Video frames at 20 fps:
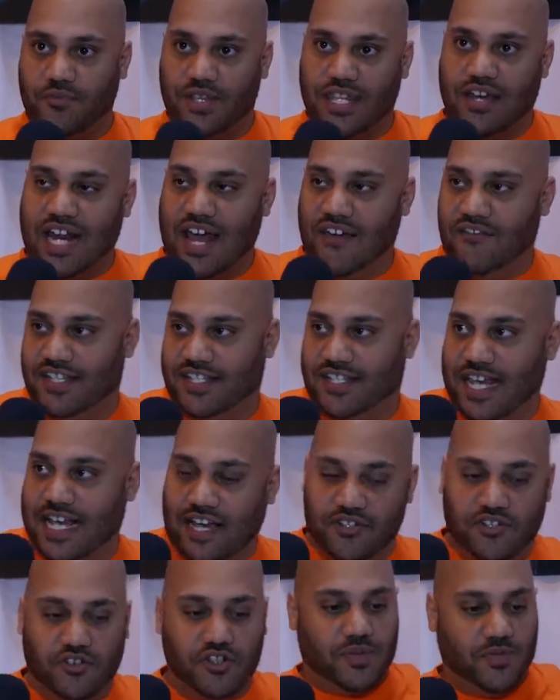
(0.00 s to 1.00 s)
without having to take
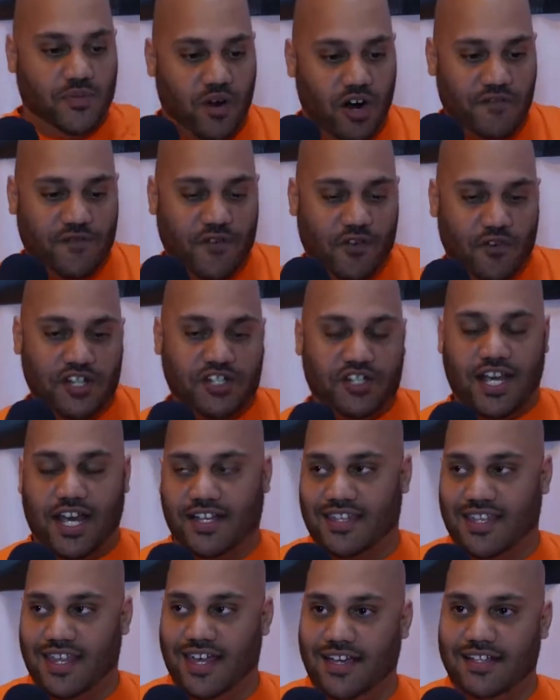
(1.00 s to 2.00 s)
out your smartphone and
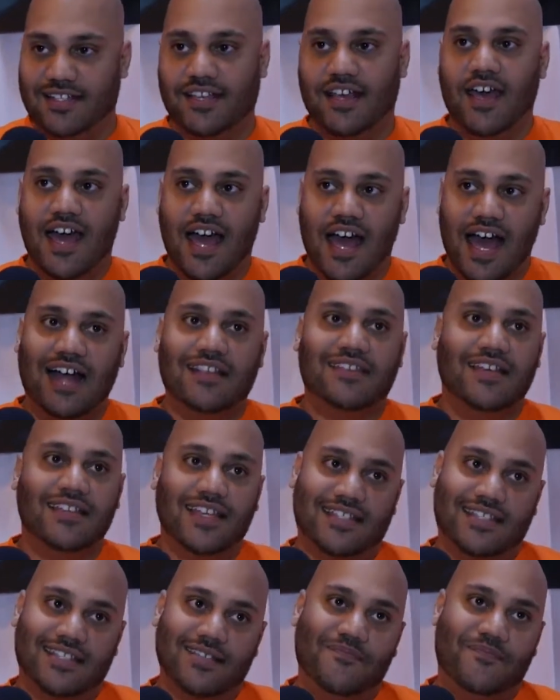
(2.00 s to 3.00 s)
check things. I think
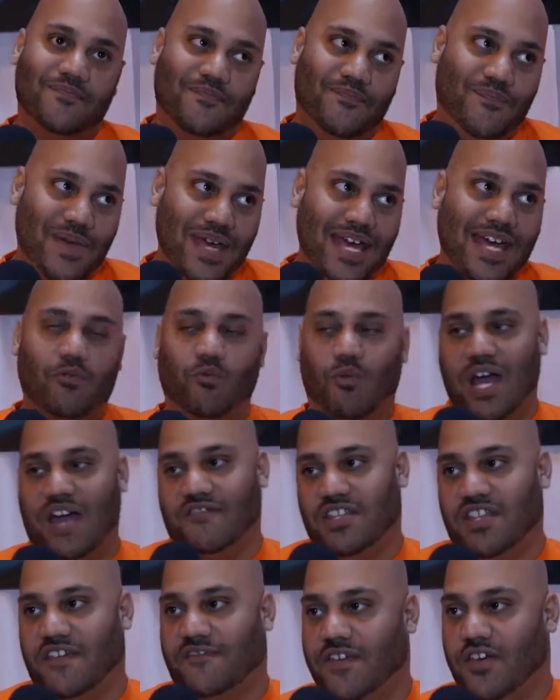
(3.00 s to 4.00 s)
that's the big
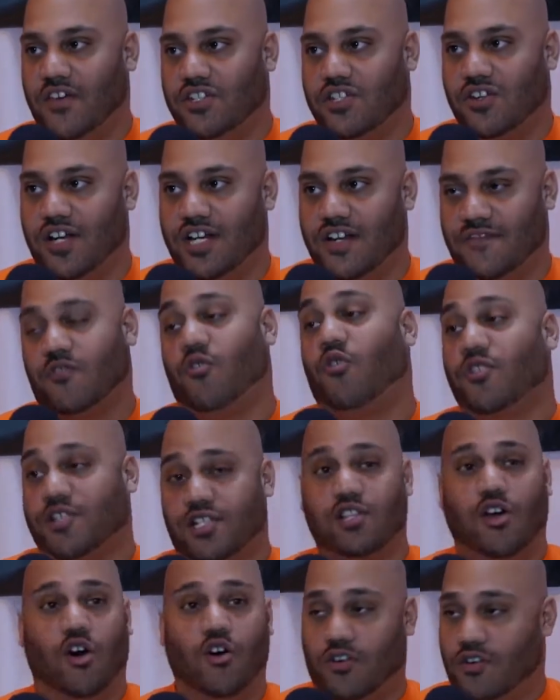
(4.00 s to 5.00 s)
wave of the future, and of
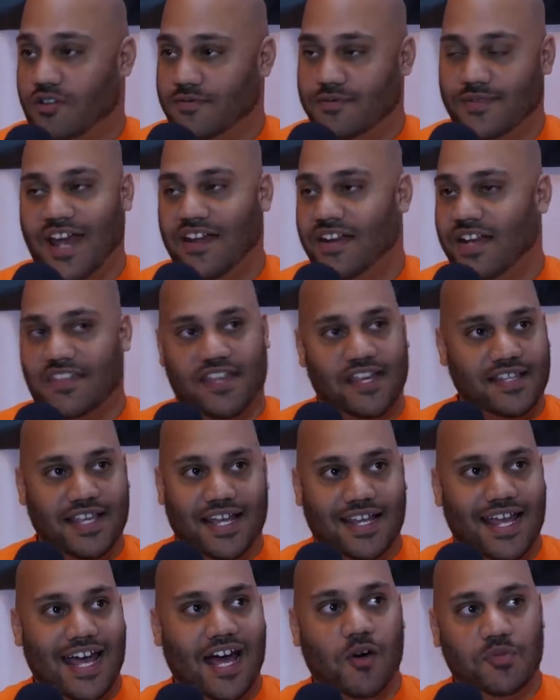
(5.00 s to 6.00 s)
course local, anything
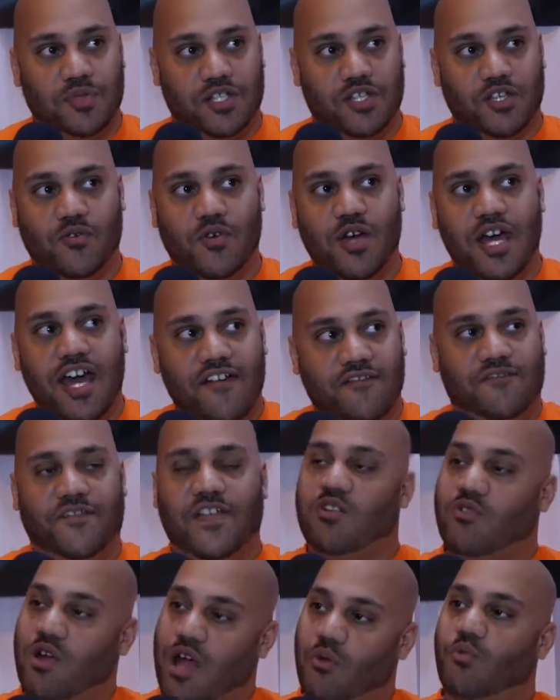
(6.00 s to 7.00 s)
that helps you
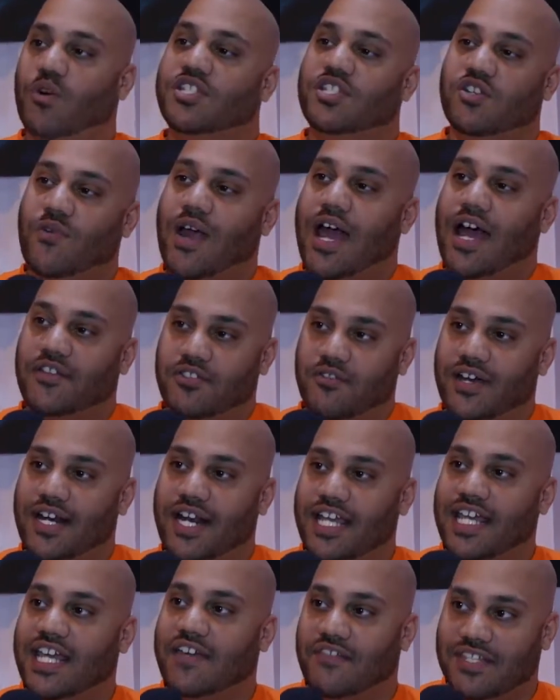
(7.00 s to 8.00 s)
figure out what's around you at
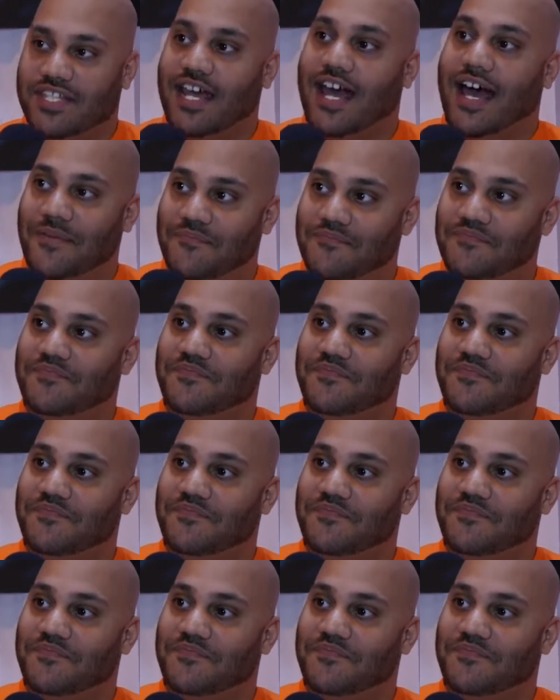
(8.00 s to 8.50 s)
any given time.